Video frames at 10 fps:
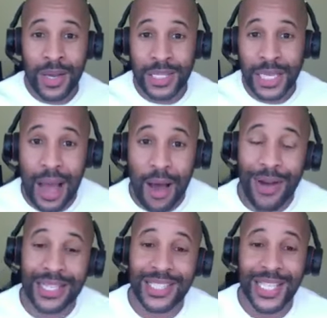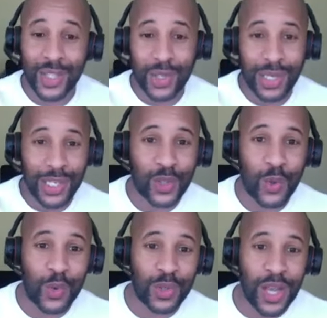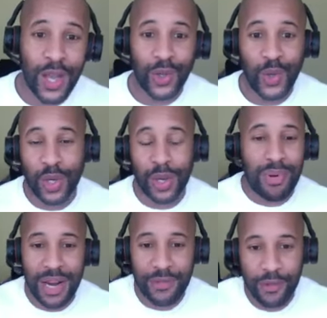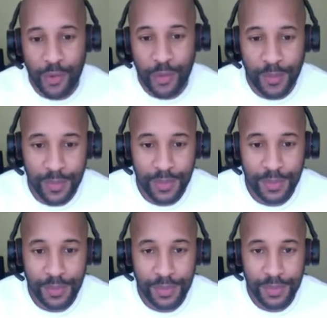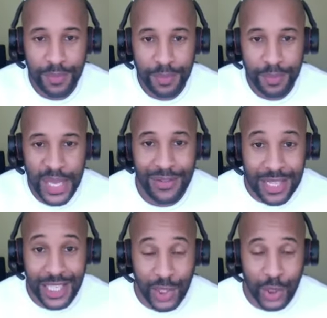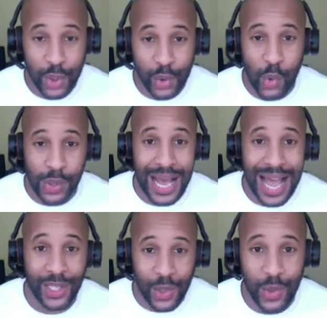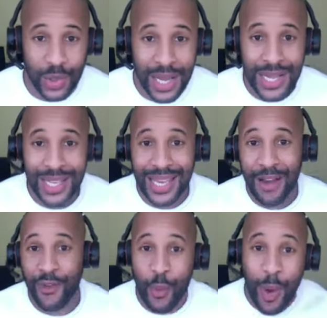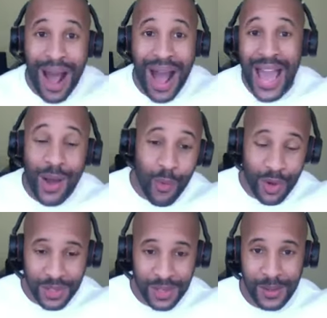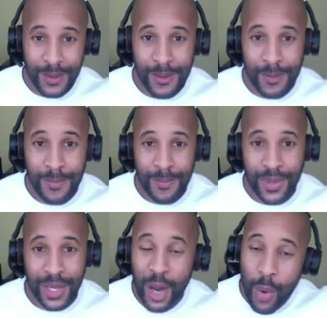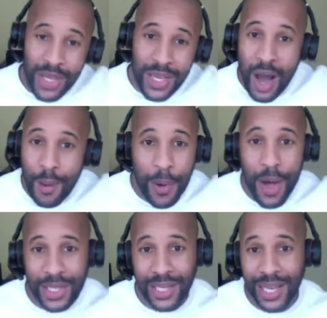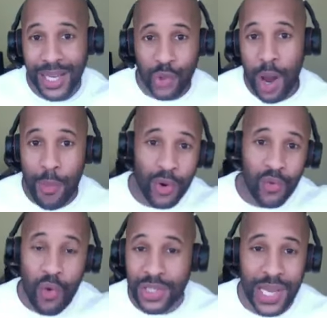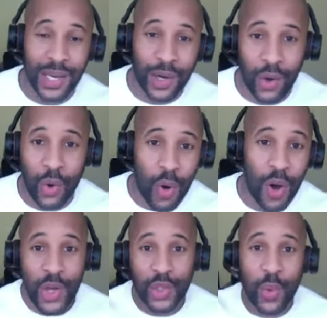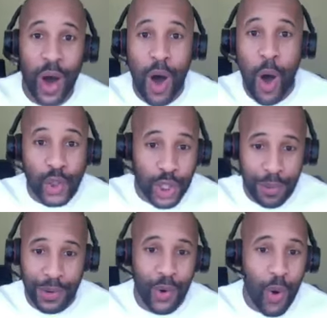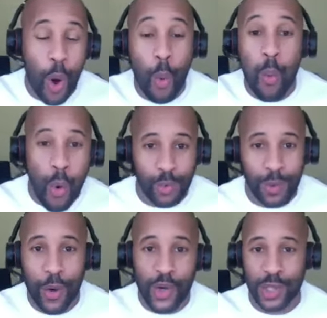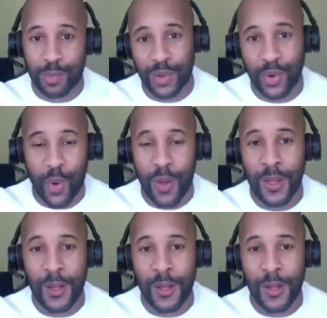So now if I teach you these tools, you can break through. If I teach you the tools that I used to get from where I was, a young person in trouble, wrong side of the law, to an entrepreneur, award-winning entrepreneur,